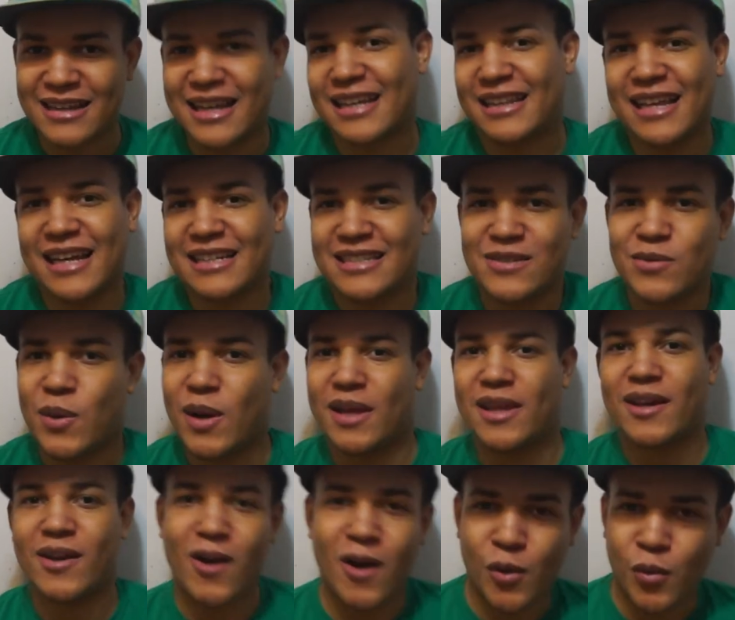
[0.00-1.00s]
Like that's why
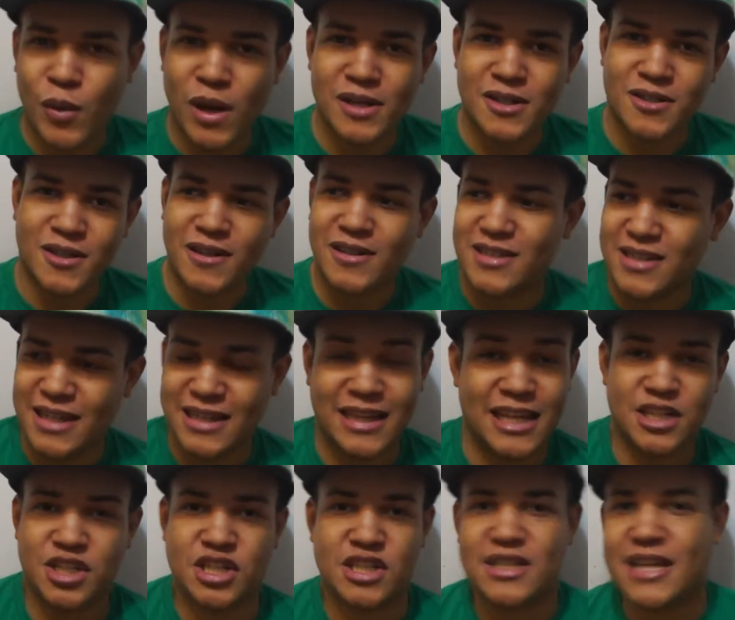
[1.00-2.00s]
they call red shirts. Like
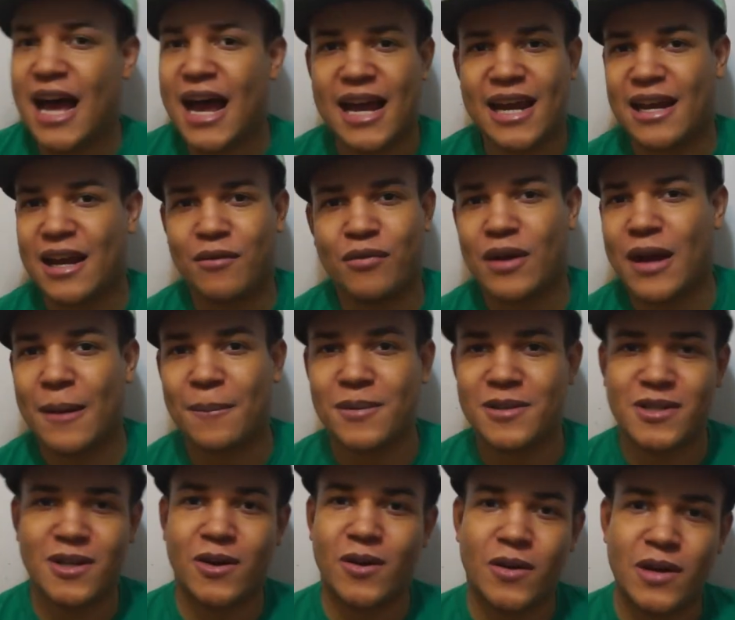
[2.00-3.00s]
they just die in every
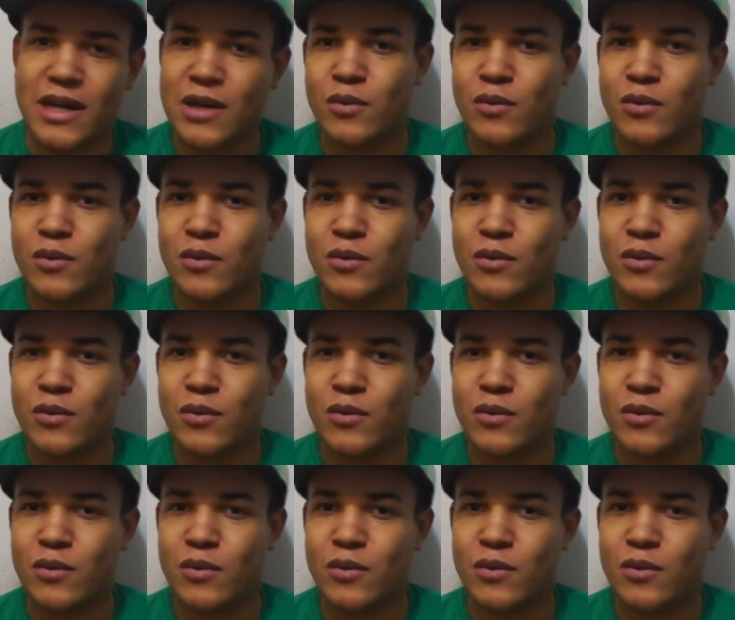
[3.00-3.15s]
episode.